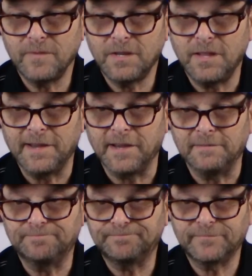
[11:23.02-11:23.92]
like
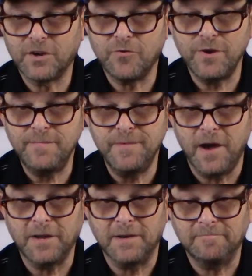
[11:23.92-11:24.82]
a cream
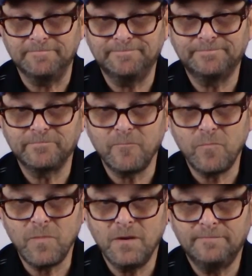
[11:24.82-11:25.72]
nugget
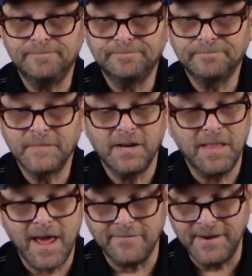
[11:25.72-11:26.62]
and a
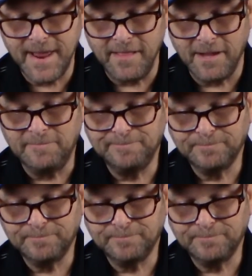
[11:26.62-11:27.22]
lot of vanilla.